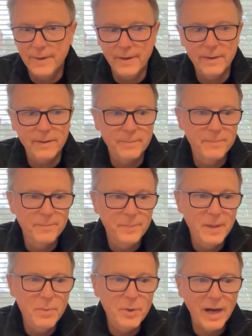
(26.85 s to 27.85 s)
And
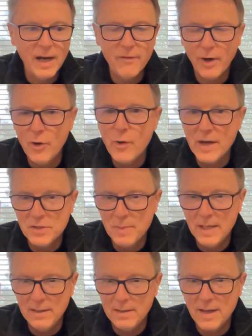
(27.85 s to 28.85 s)
people kind of
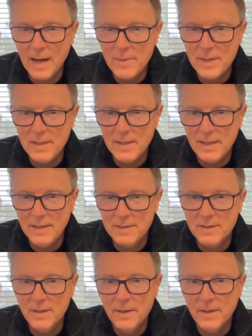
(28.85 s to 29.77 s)
underestimate the time that it takes